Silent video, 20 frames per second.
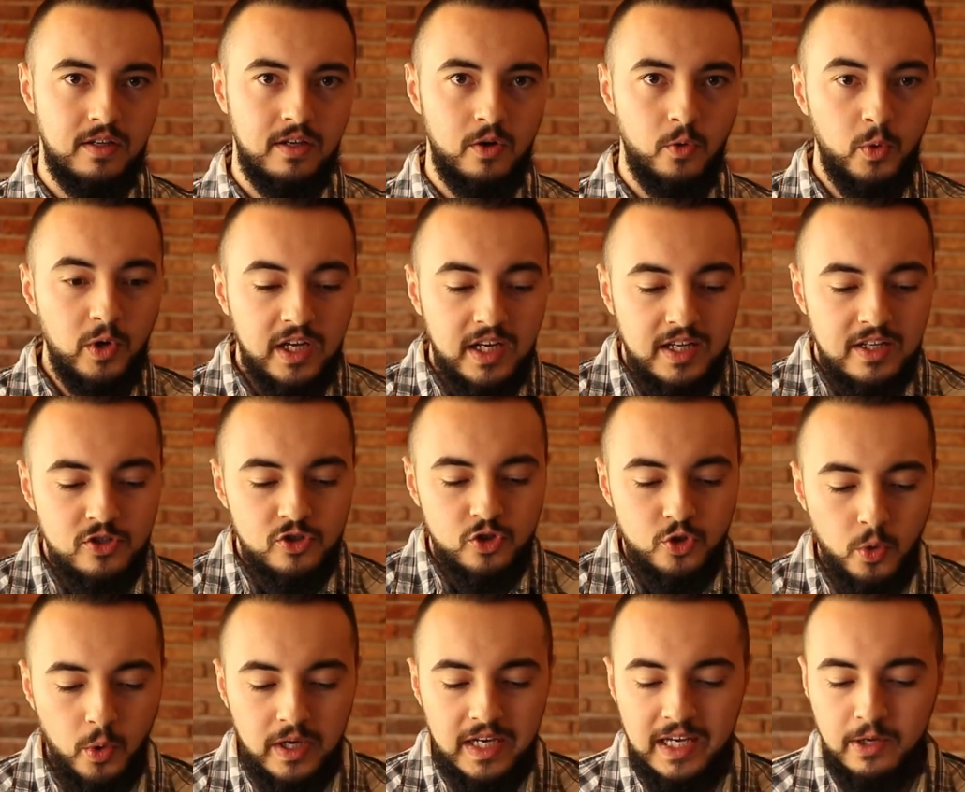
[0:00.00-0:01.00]
we can
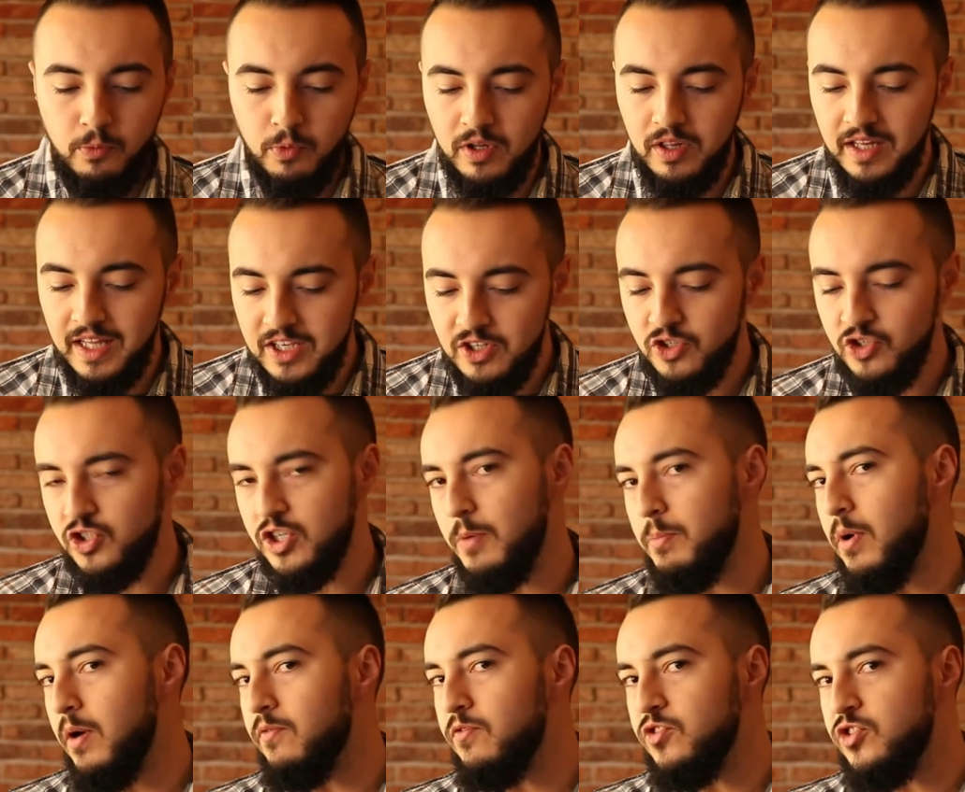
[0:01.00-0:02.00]
enjoy a relationship
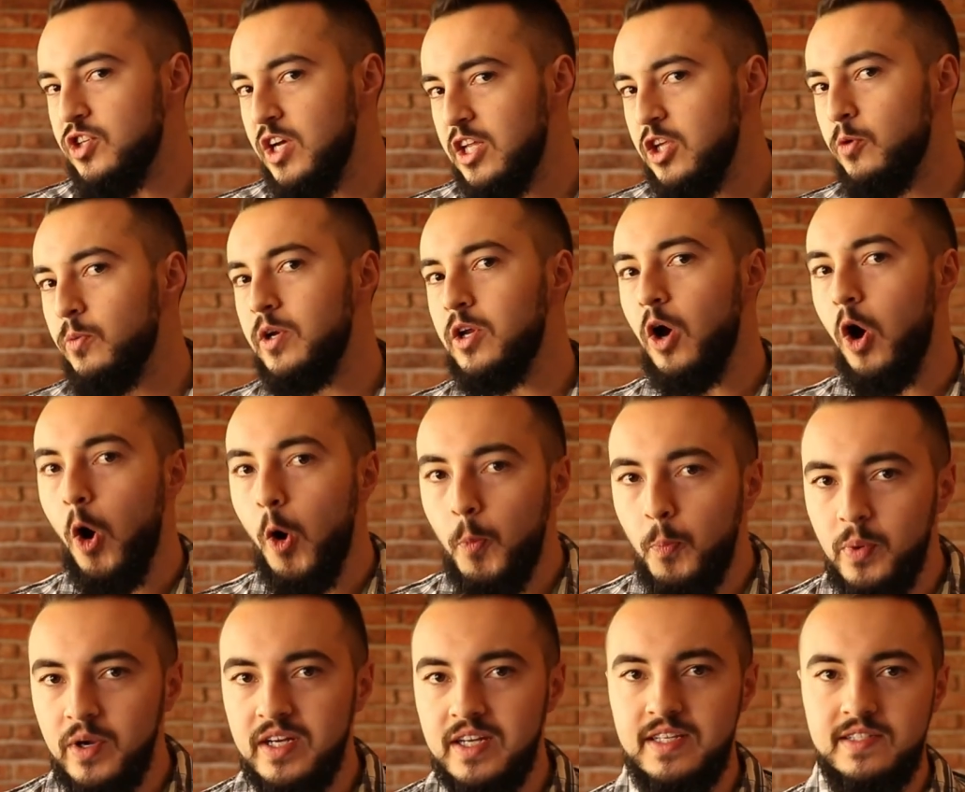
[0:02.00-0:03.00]
of genuine
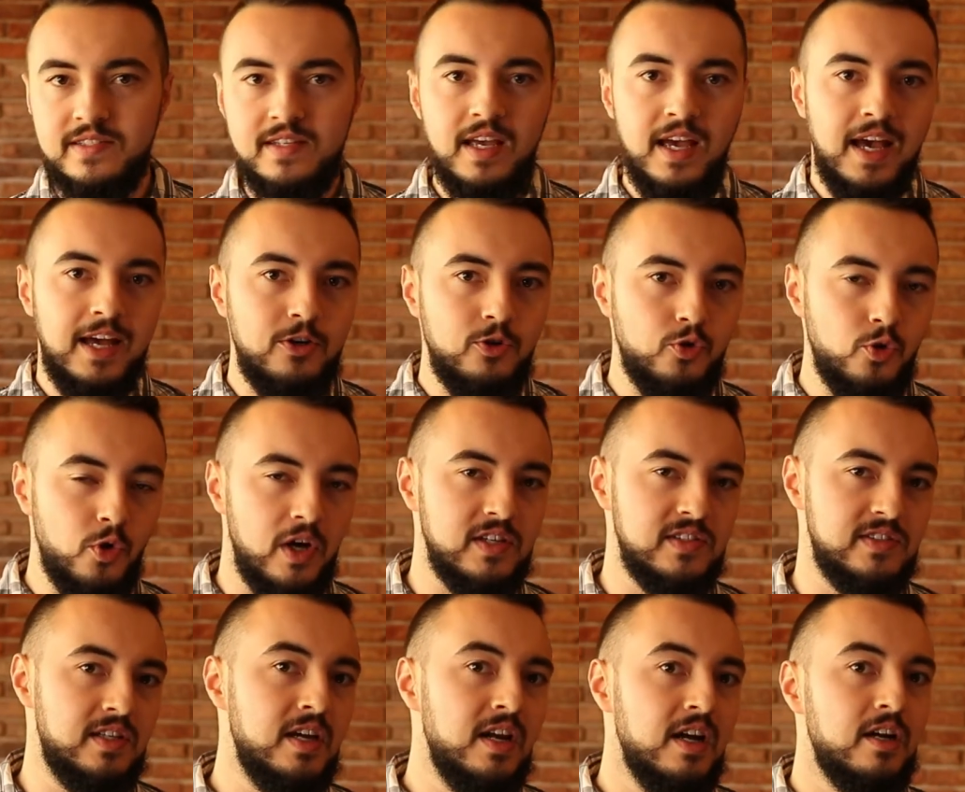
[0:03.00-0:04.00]
openness and
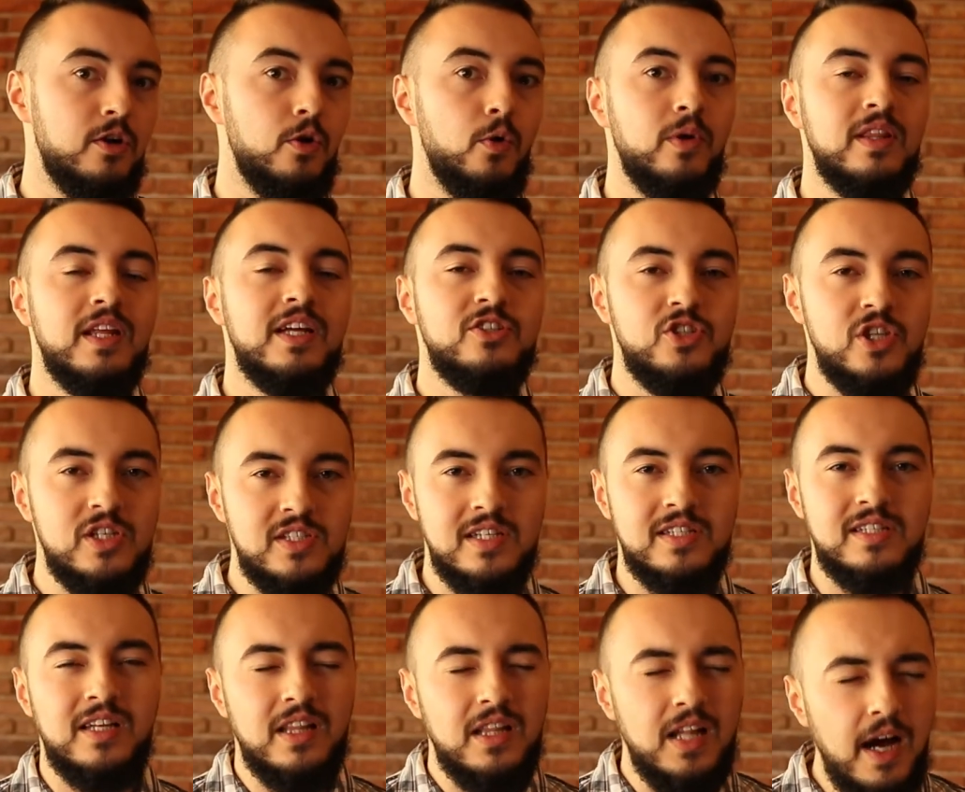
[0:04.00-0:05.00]
trust, knowing that
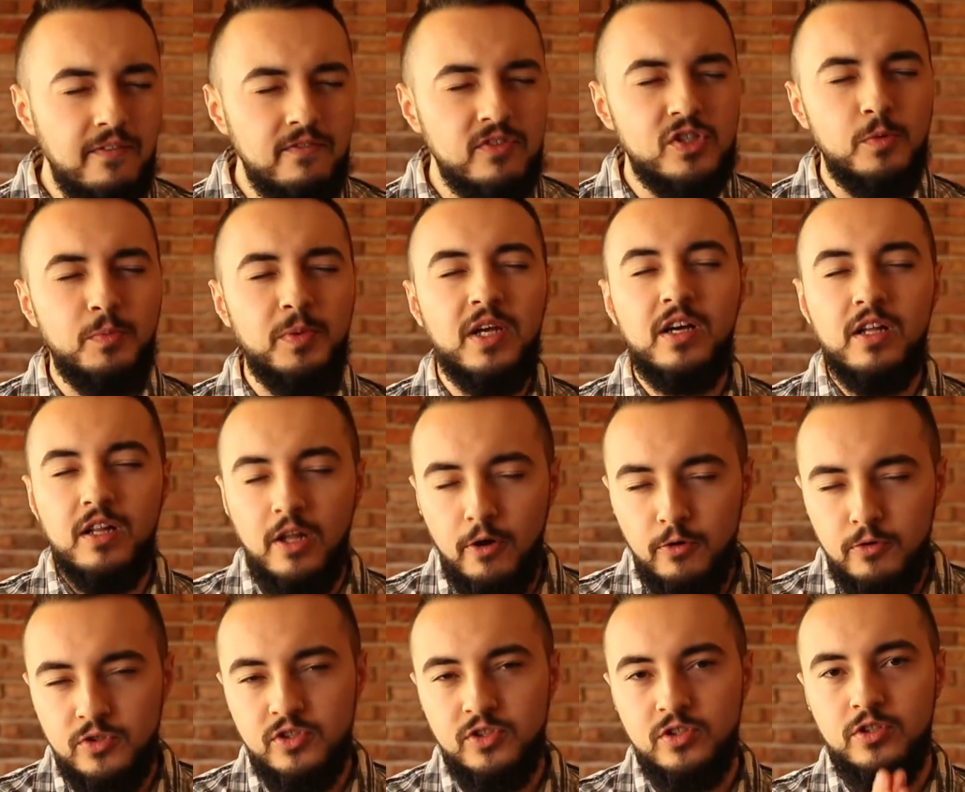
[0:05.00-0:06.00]
Jesus loves to be
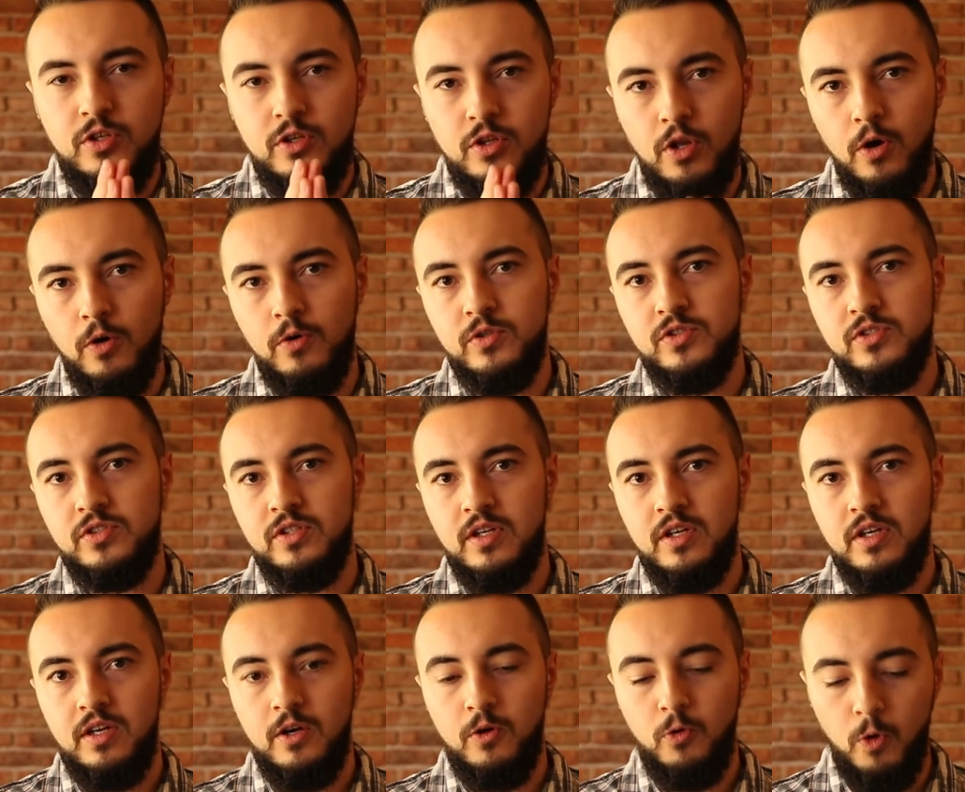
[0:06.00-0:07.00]
close to those
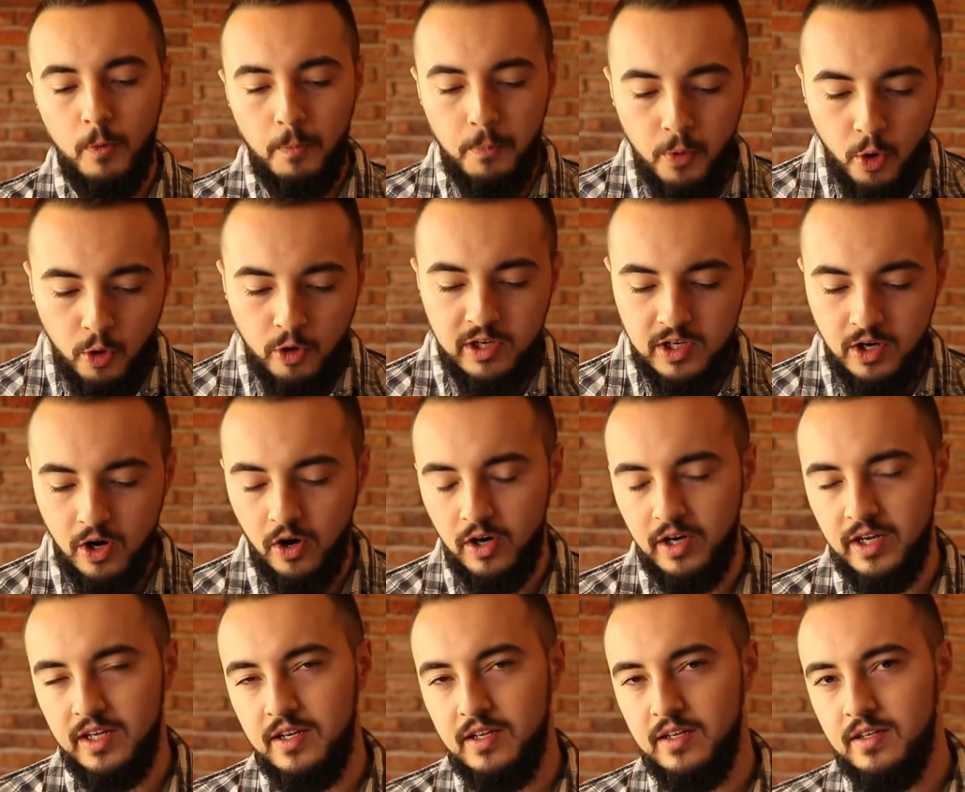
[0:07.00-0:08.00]
who are
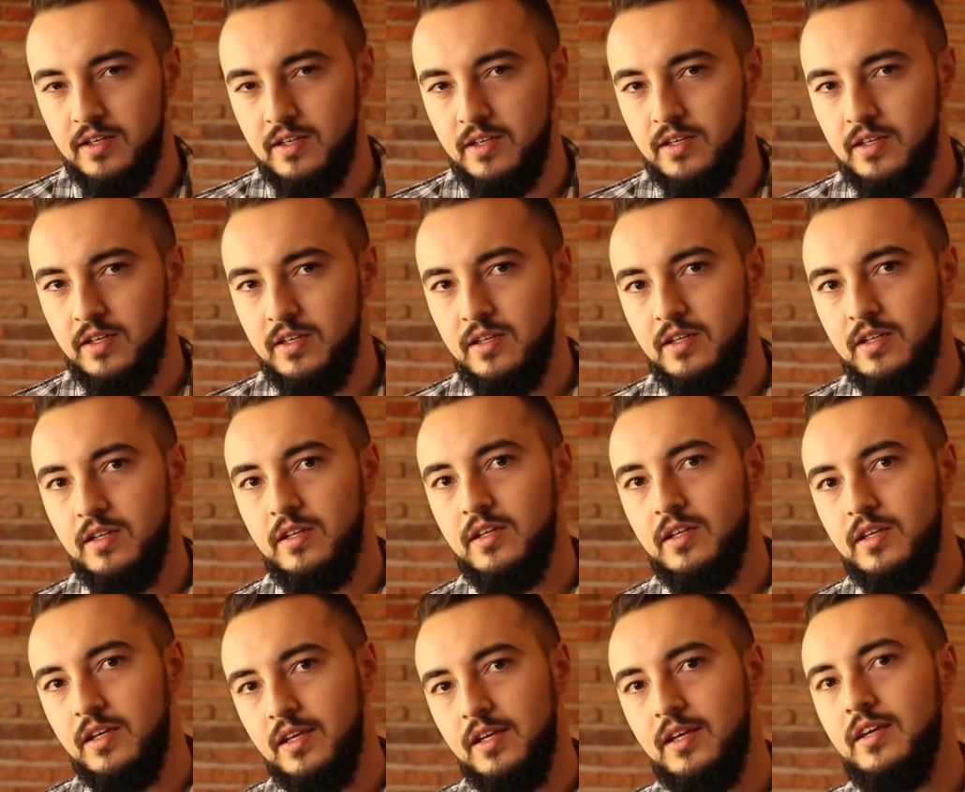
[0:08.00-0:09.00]
brokenhearted.
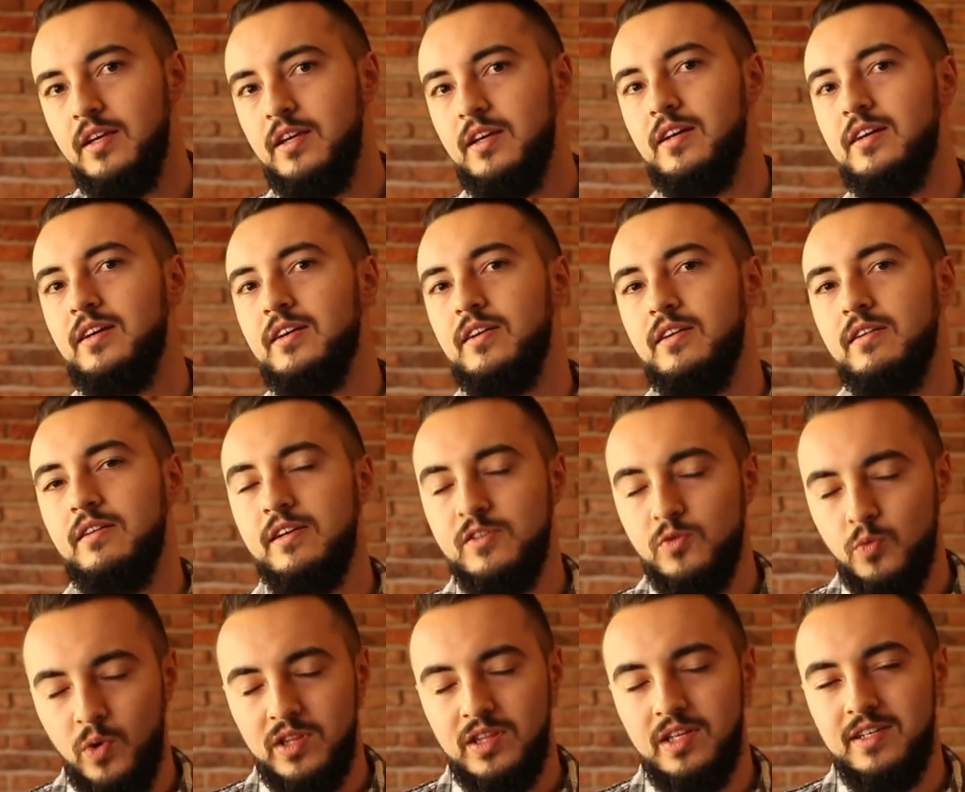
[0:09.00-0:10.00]
He is
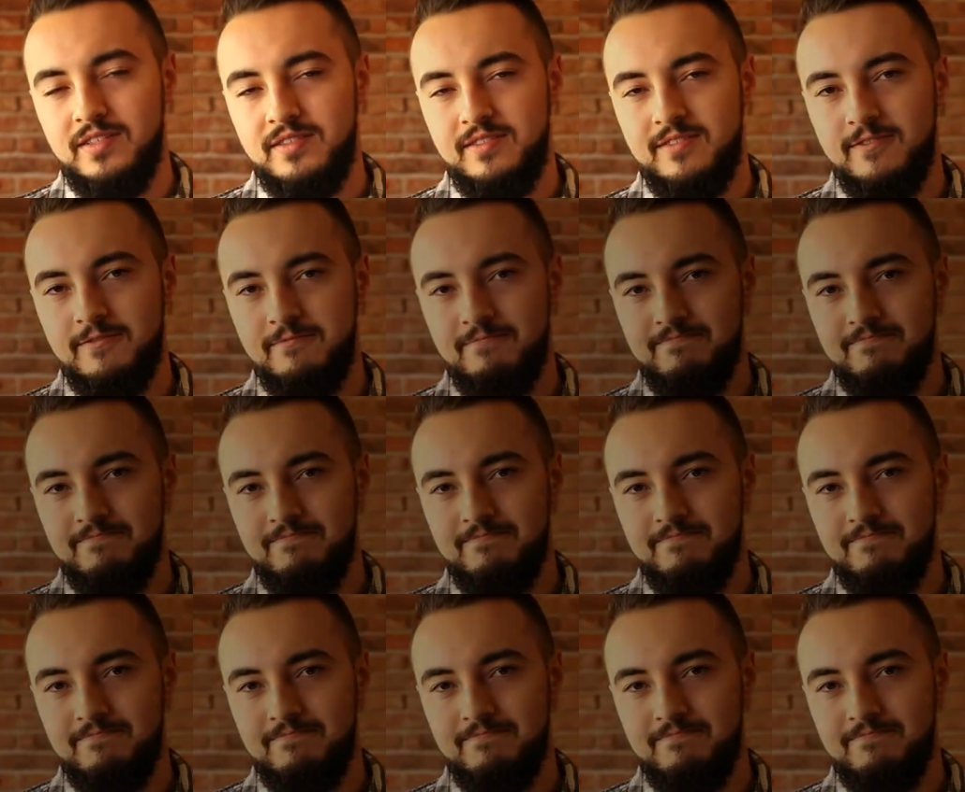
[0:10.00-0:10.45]
with us.